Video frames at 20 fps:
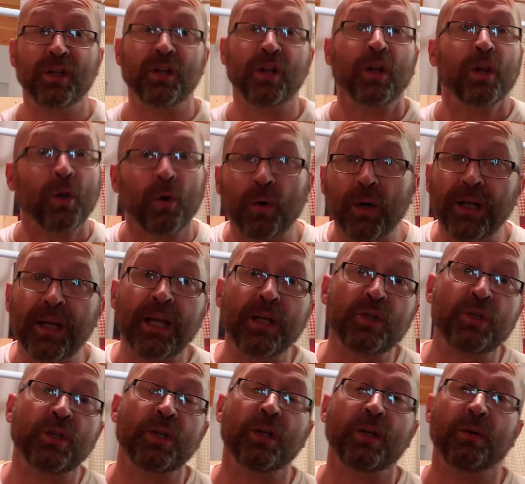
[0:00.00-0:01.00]

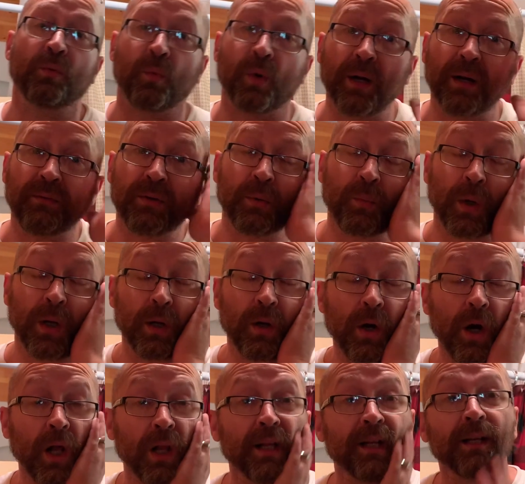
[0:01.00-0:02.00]
chlorination, whatever you wanna
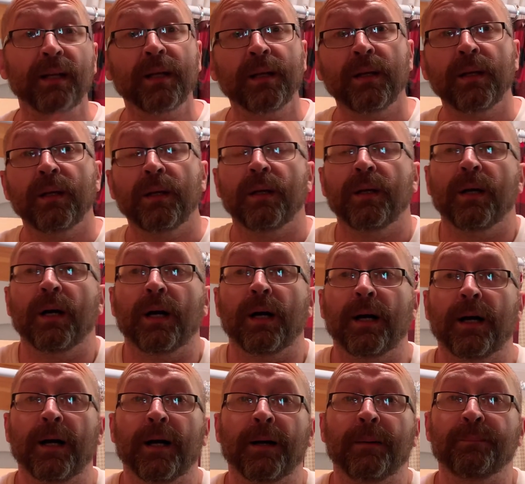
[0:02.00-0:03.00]
call it.
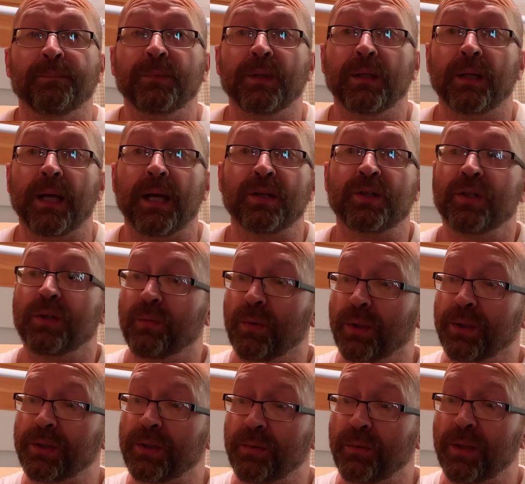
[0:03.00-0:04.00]
You guys should
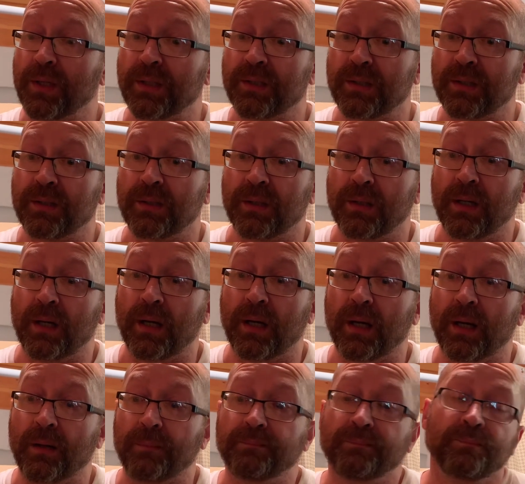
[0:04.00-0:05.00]
really do this
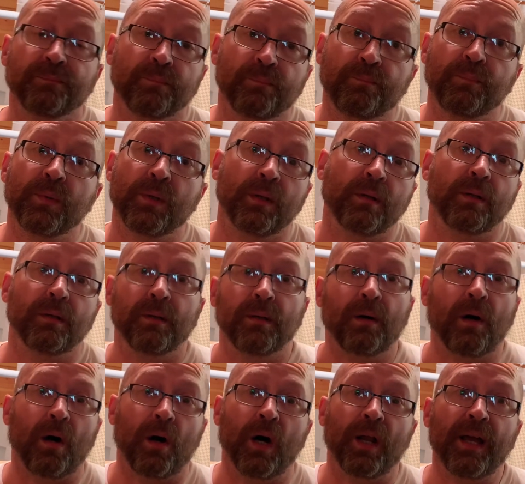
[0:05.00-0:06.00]
on
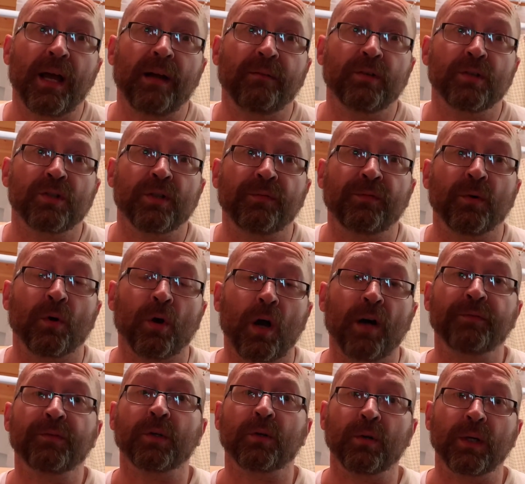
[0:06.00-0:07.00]
average, if you're
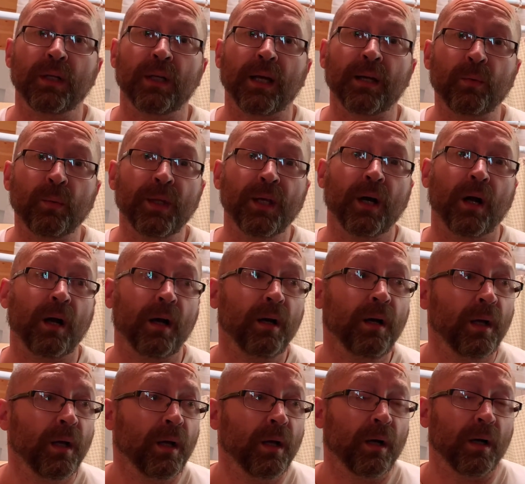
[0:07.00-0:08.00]
off the grid like we are,
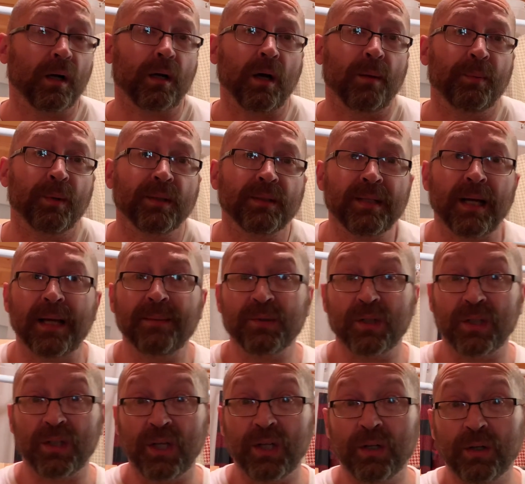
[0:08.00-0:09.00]
a couple of times
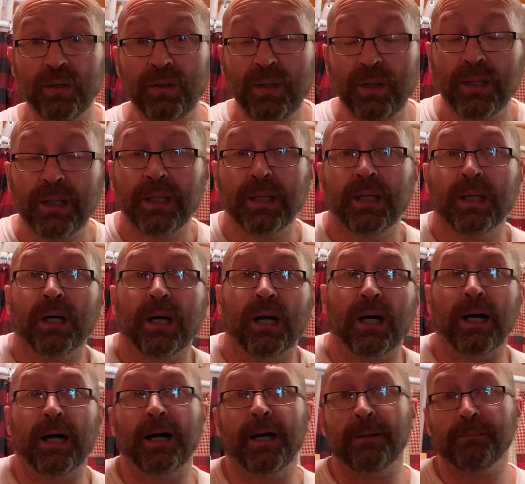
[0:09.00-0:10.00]
a year.
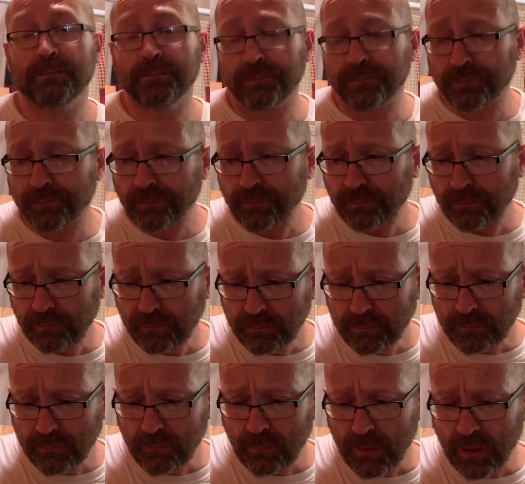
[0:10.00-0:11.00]

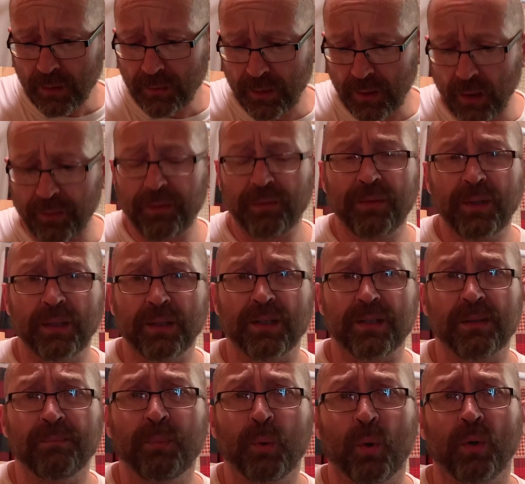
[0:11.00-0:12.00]
The other thing
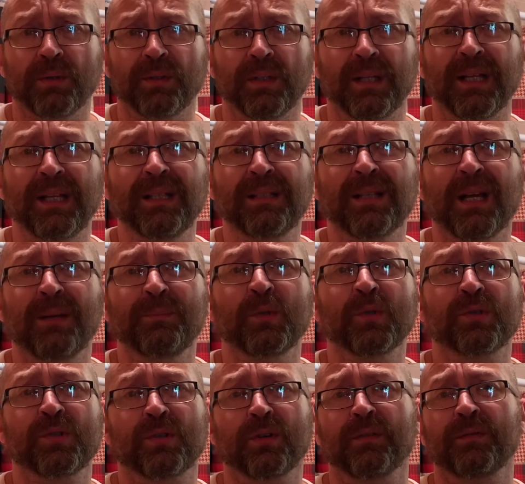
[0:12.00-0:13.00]
that's important, anytime you
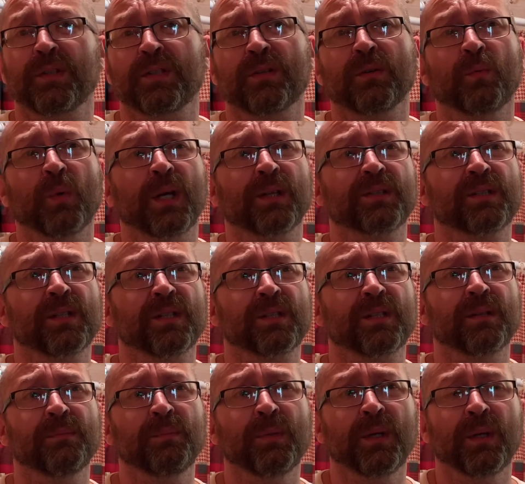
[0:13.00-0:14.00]
service the well
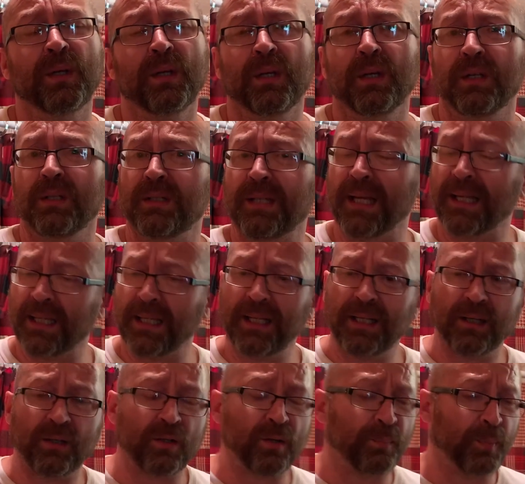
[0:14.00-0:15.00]
system, take
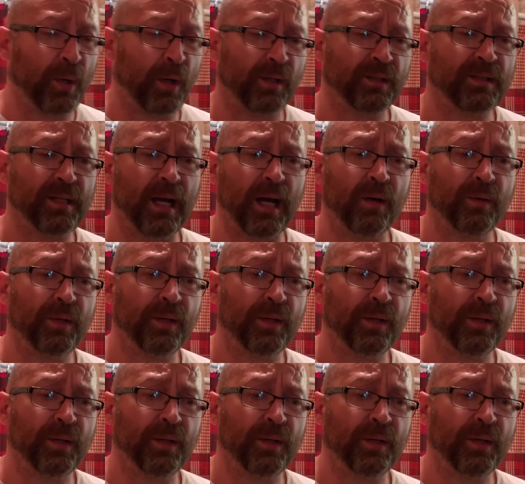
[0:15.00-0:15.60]
any of your parts out.